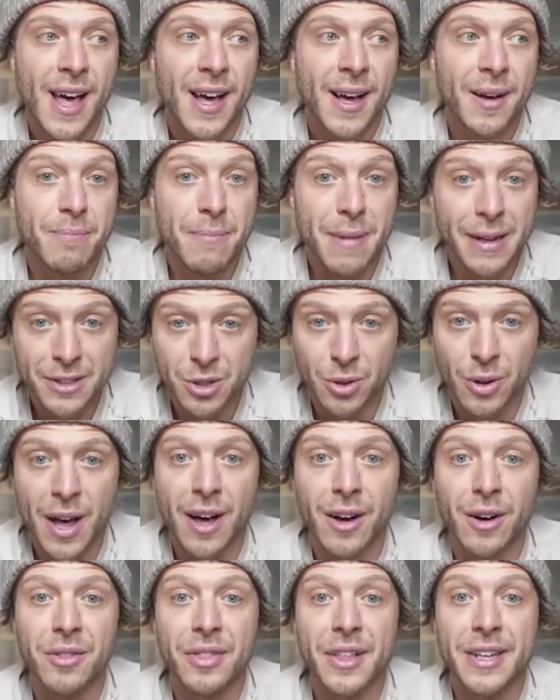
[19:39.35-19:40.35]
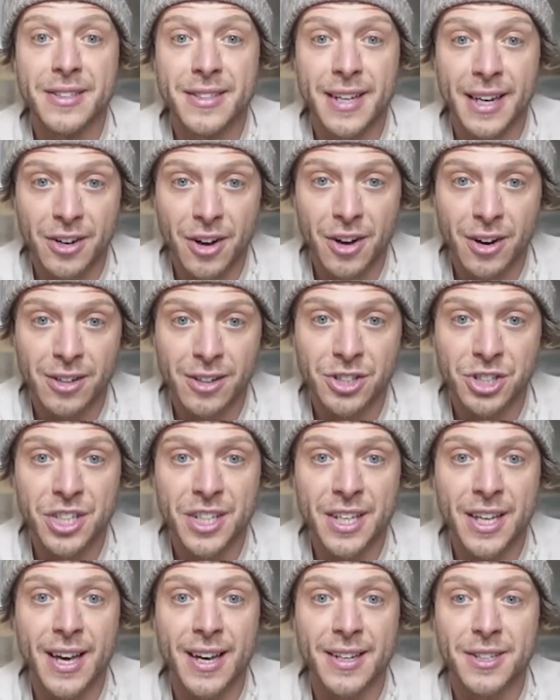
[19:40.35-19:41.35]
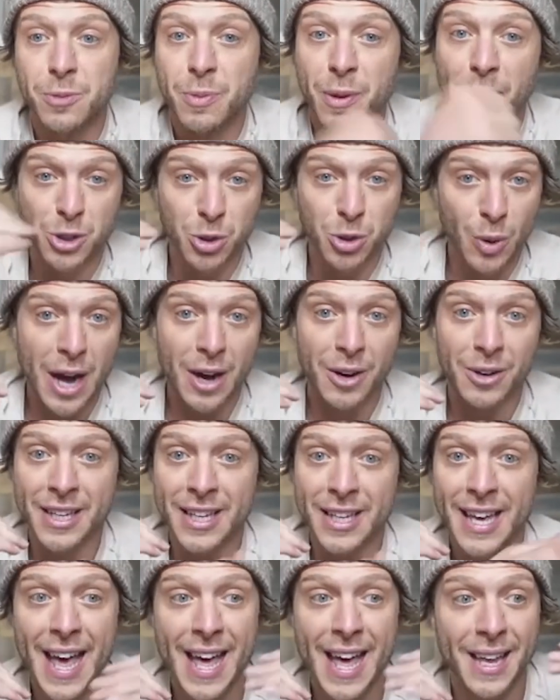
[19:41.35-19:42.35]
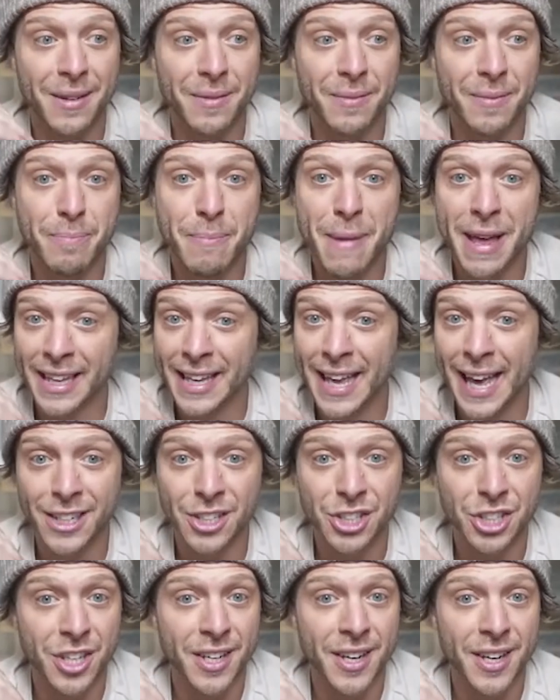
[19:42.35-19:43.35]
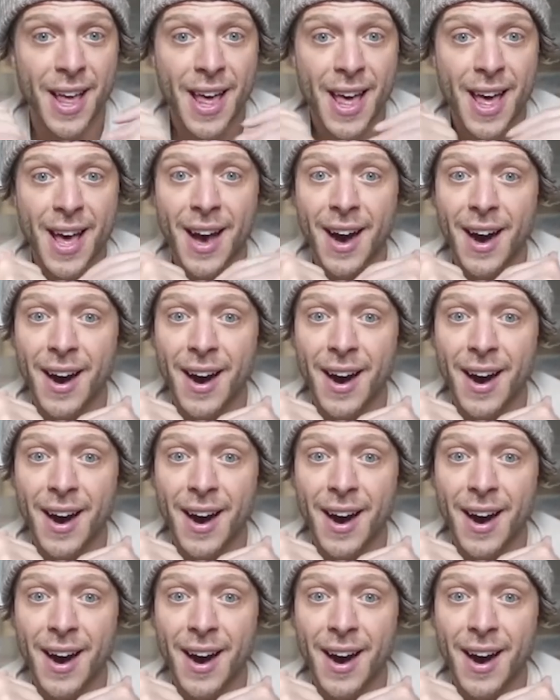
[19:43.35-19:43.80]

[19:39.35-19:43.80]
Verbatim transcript: mental health and technology, spirituality and medication, mm.